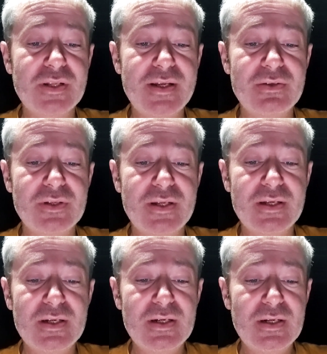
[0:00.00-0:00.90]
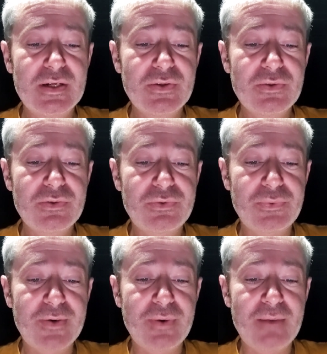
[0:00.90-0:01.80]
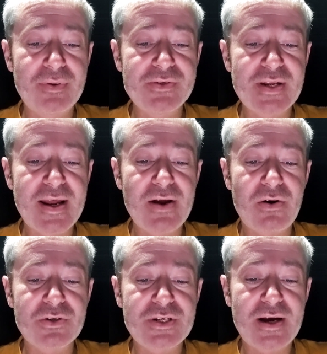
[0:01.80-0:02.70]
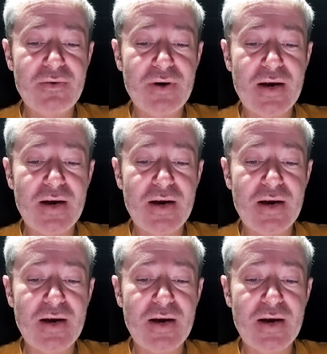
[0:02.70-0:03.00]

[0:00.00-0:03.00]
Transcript: legally three weapons an AR style